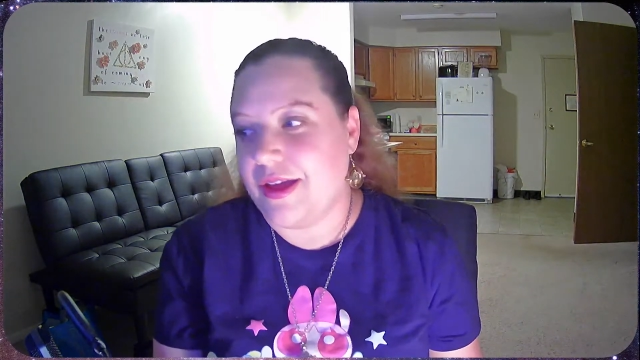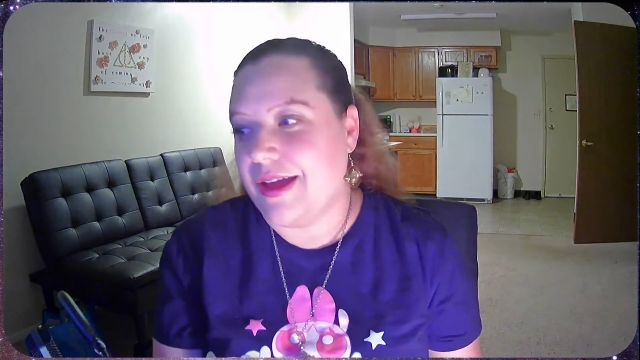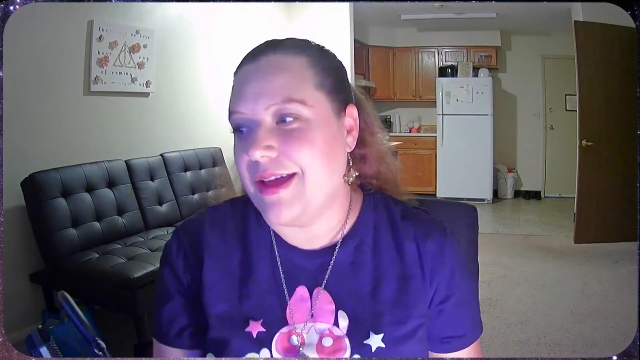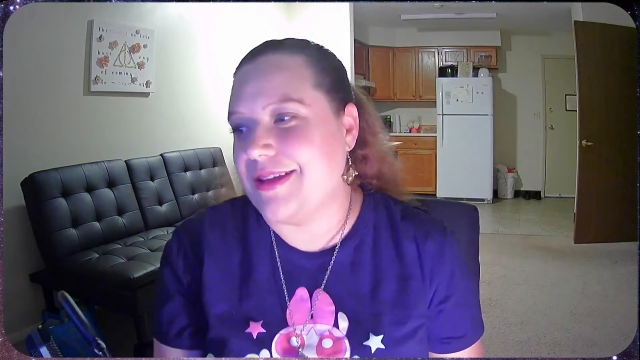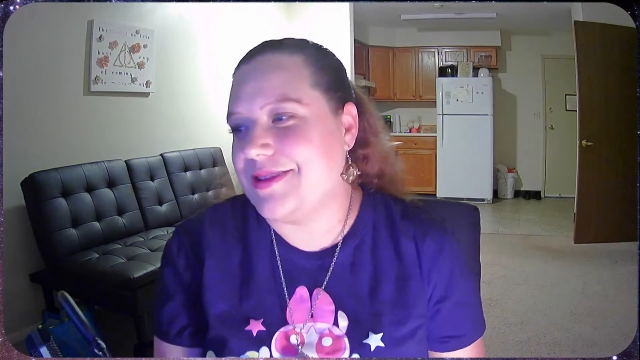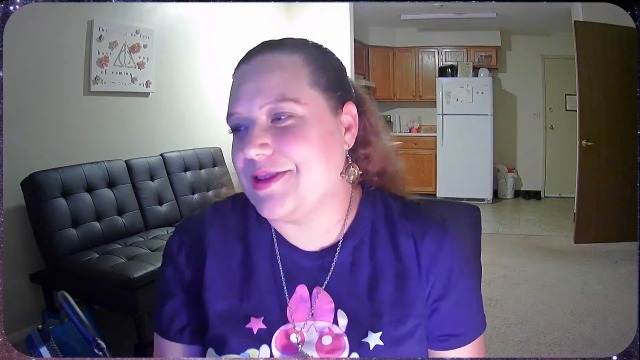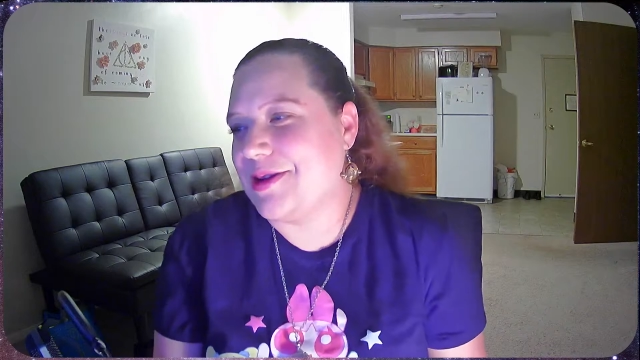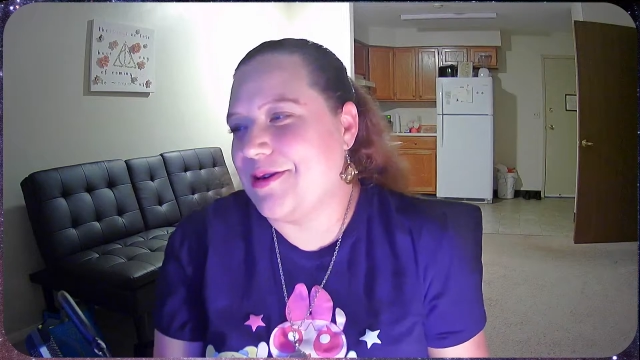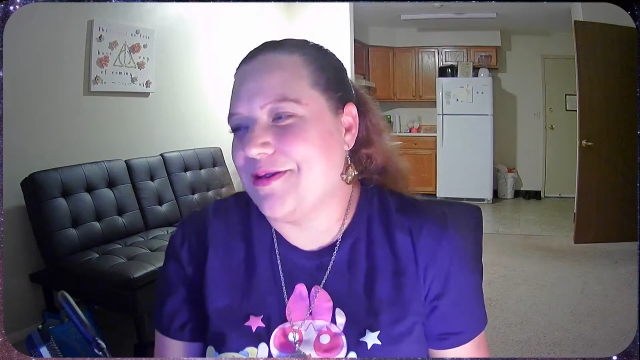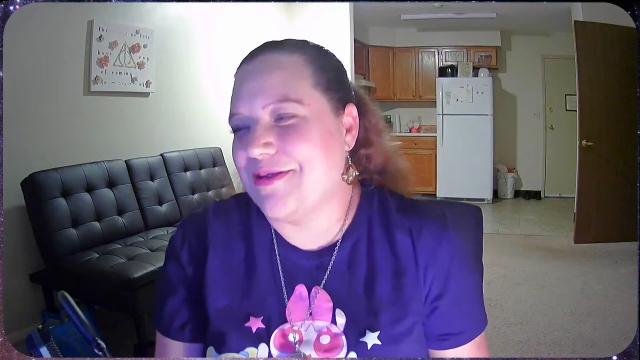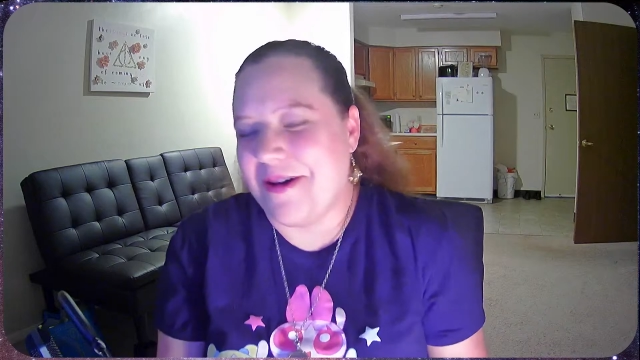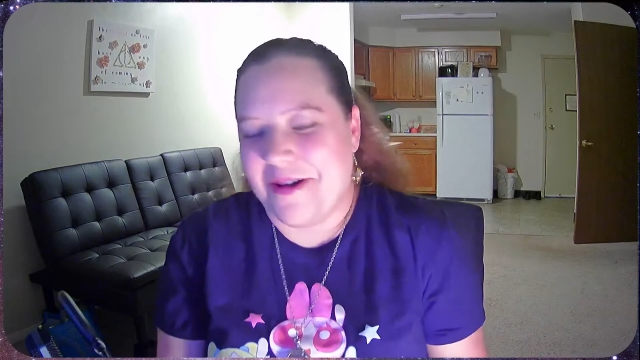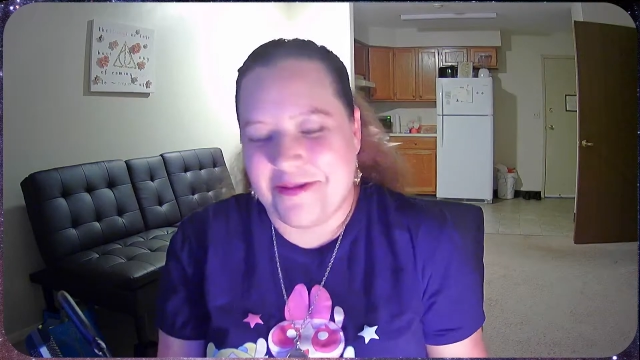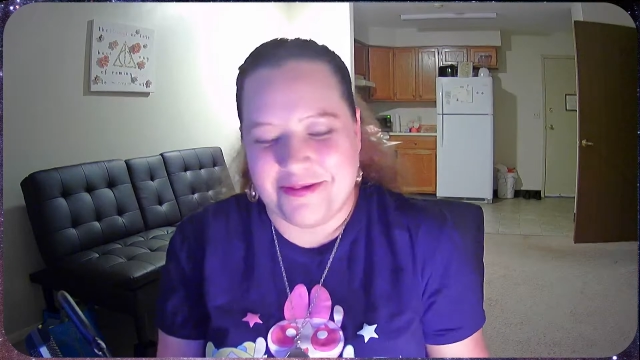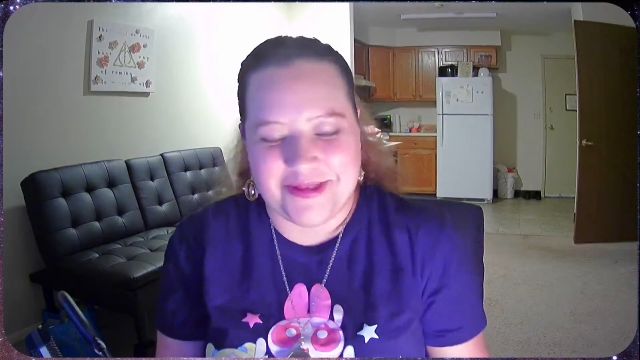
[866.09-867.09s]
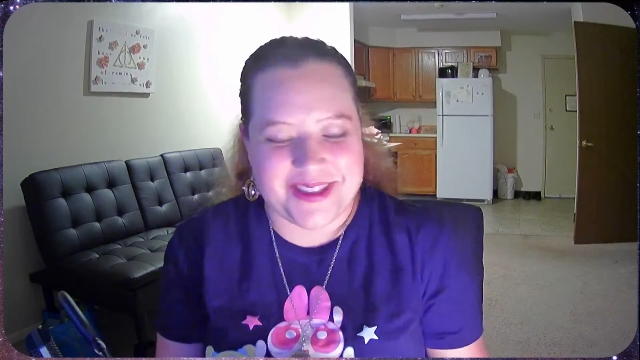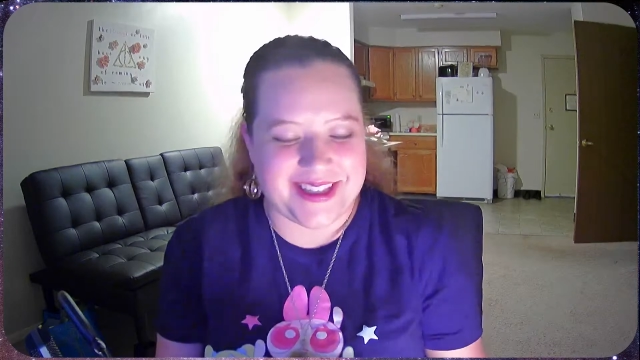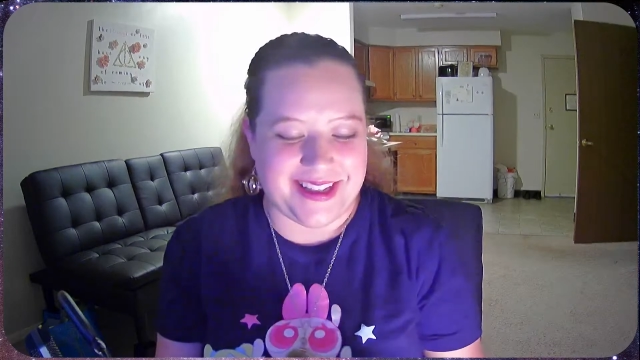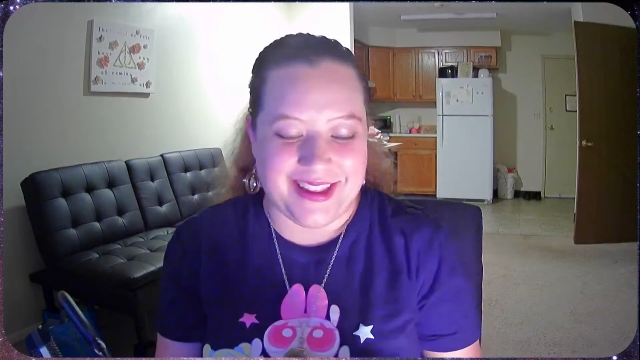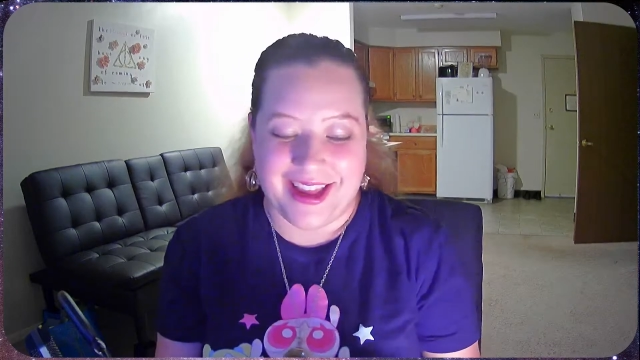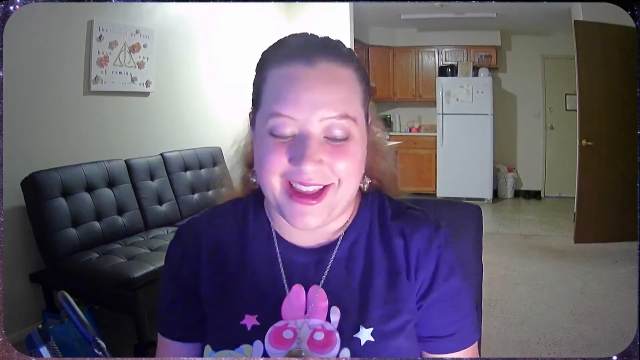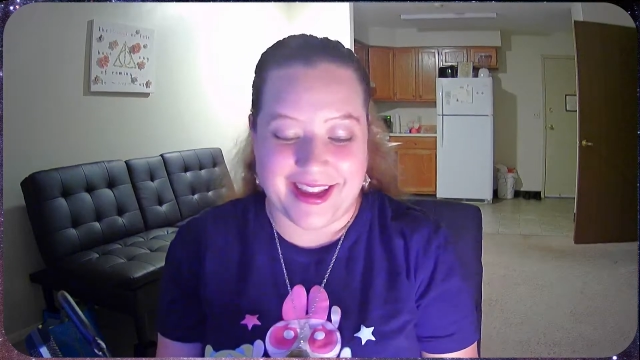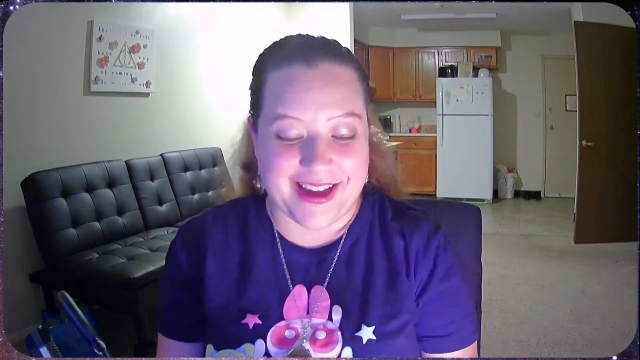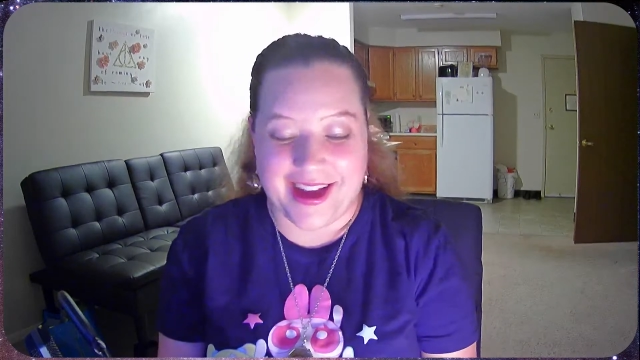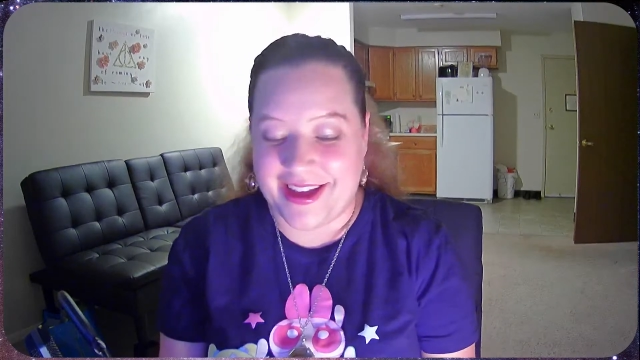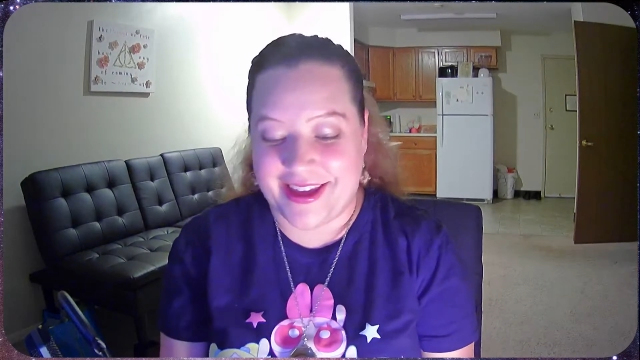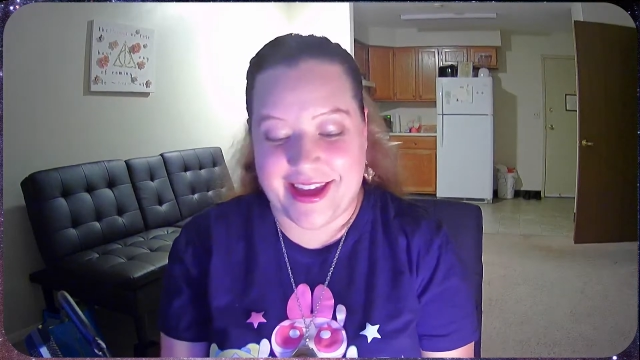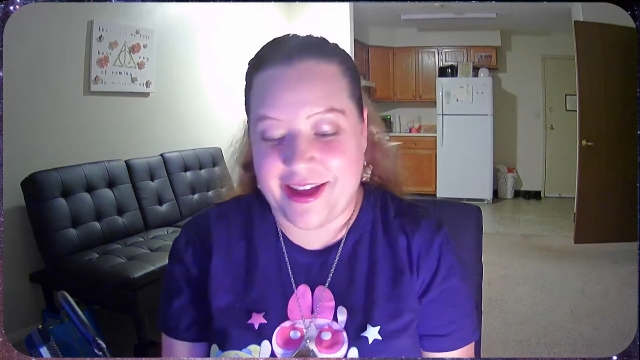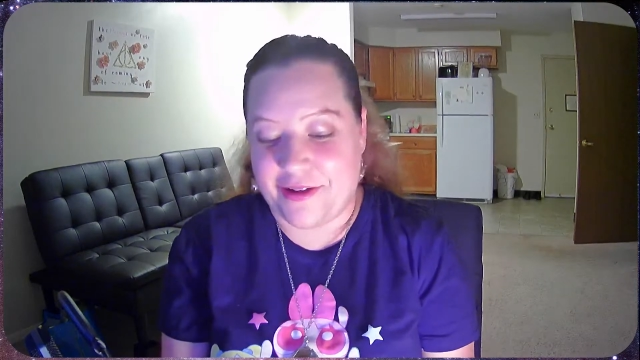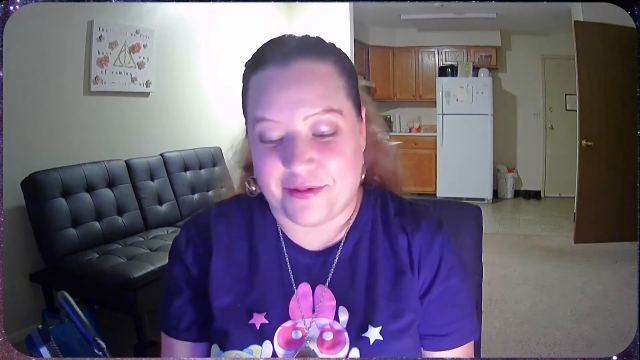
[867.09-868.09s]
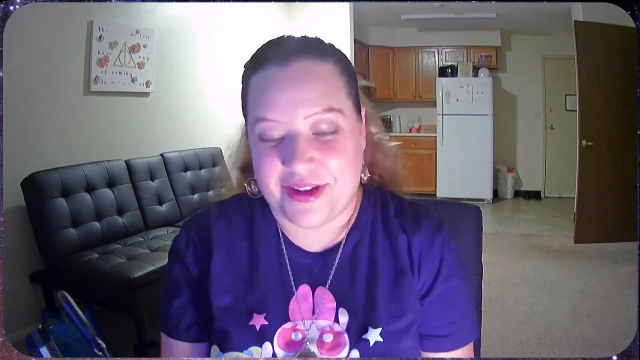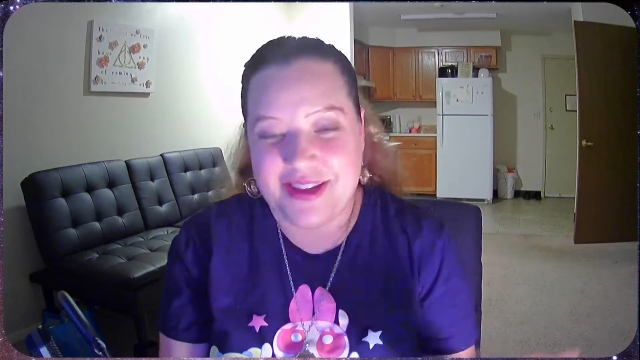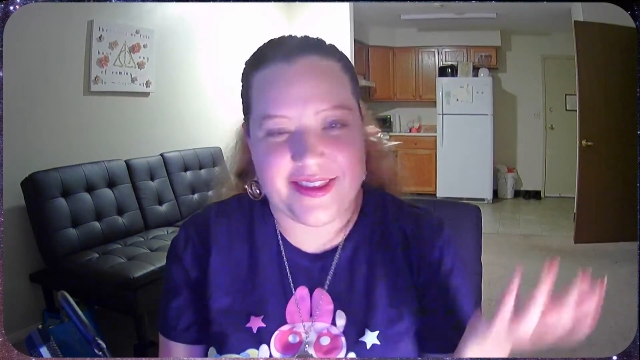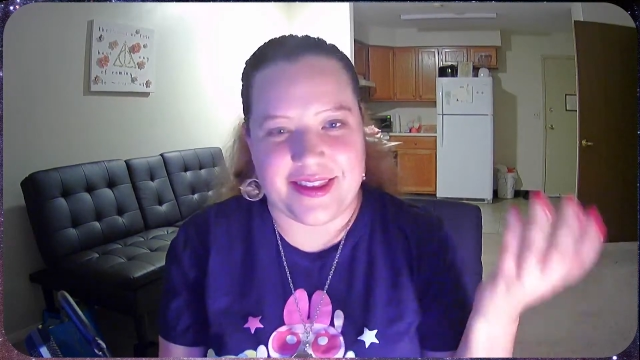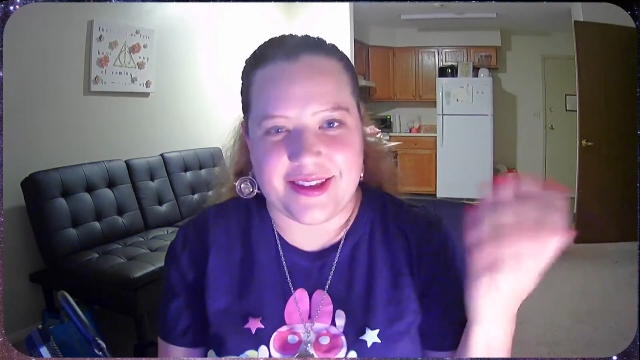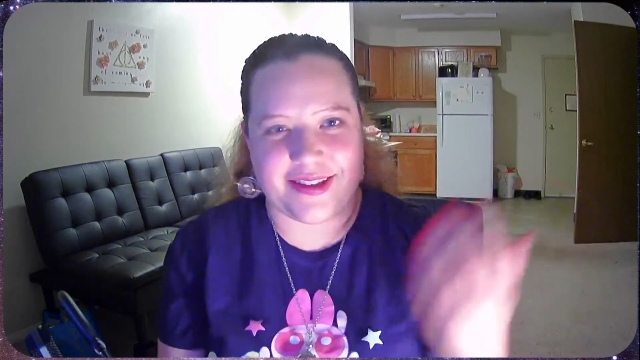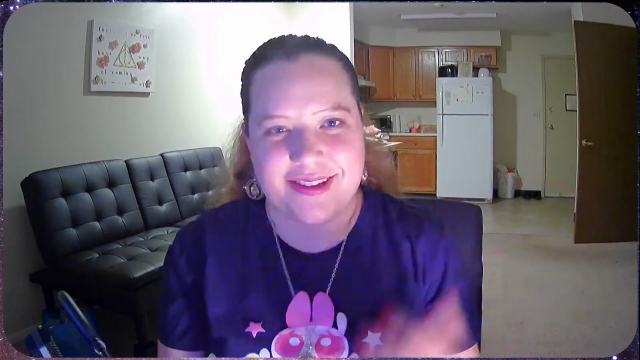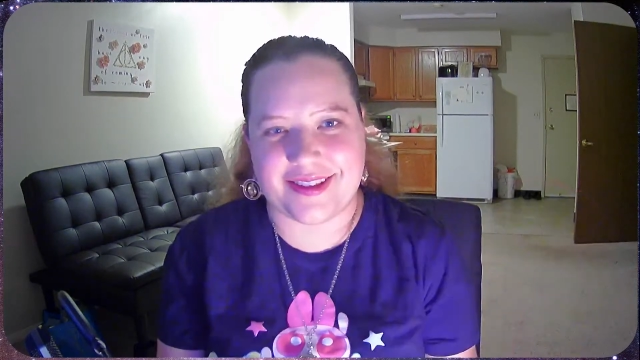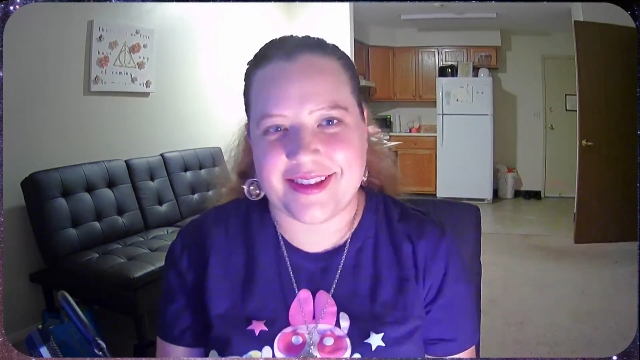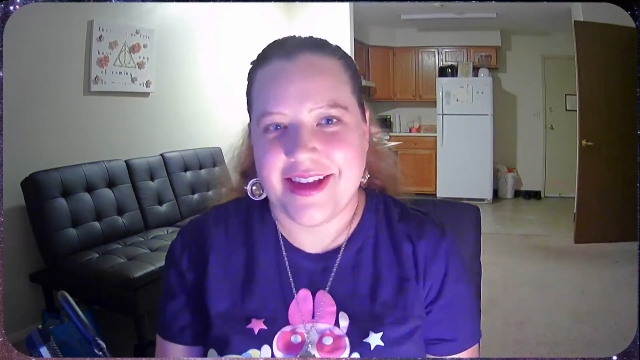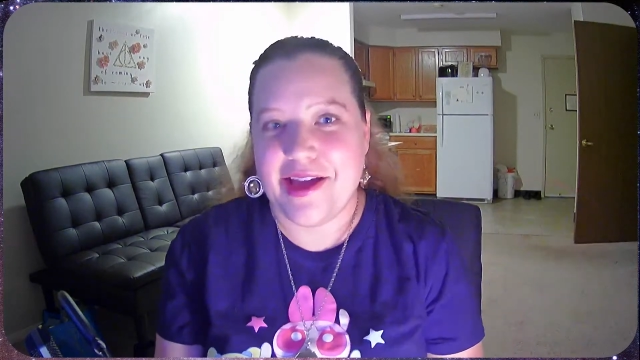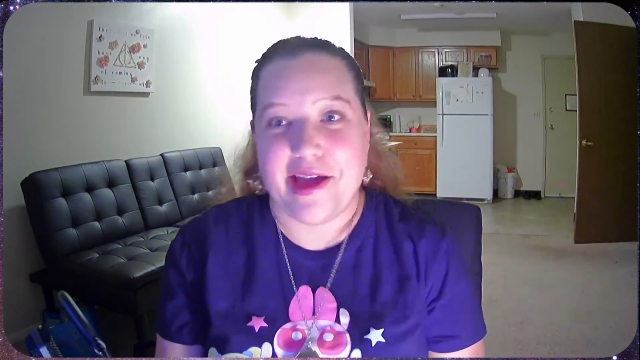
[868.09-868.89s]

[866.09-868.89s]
And so I was like, I can't read this.